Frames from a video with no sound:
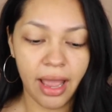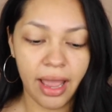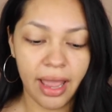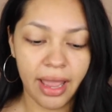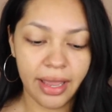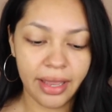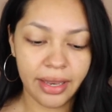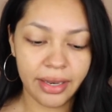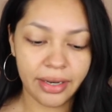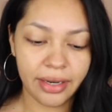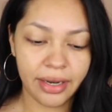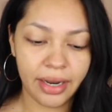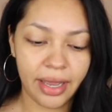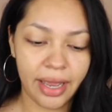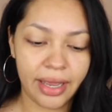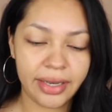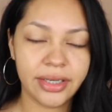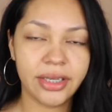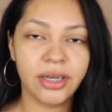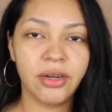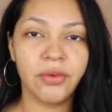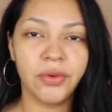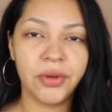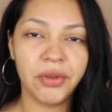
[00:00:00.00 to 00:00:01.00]
and I
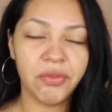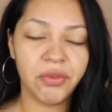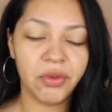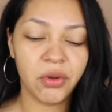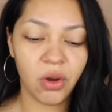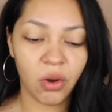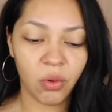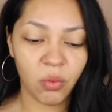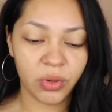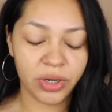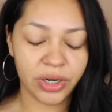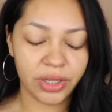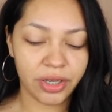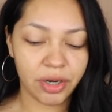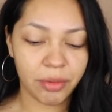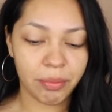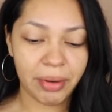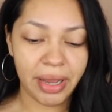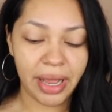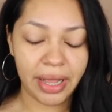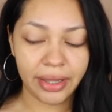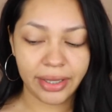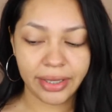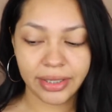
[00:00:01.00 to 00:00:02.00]
did a review on one of their
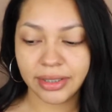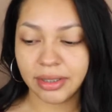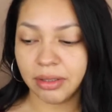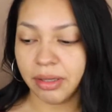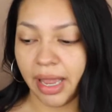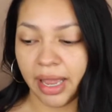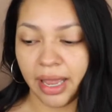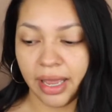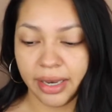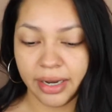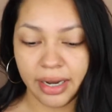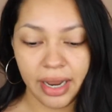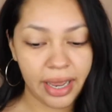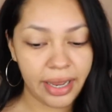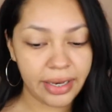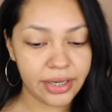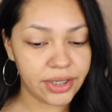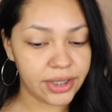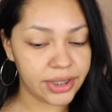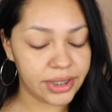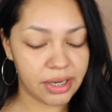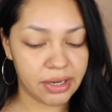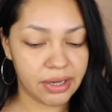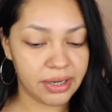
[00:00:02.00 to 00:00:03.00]
palettes and I
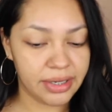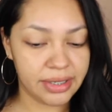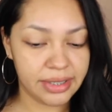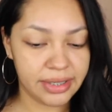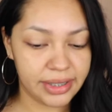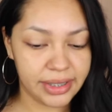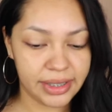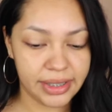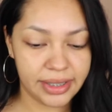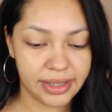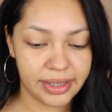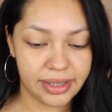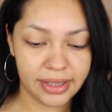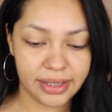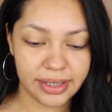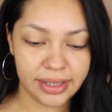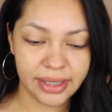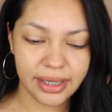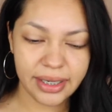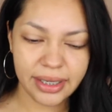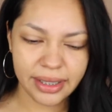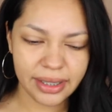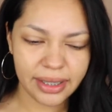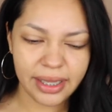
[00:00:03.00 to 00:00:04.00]
just honestly
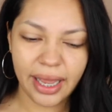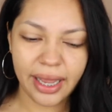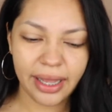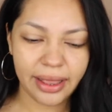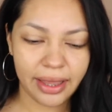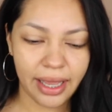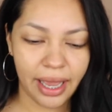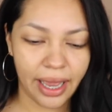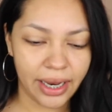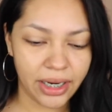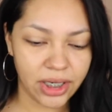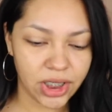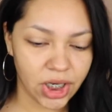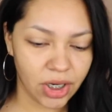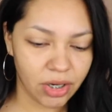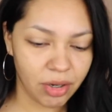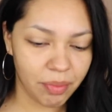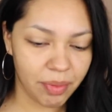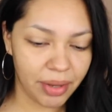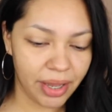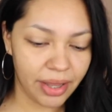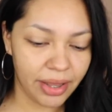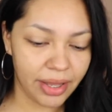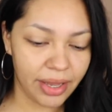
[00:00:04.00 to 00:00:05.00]
didn't like the
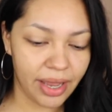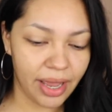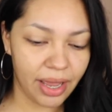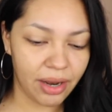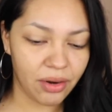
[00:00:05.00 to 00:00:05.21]
eyeshadow palette.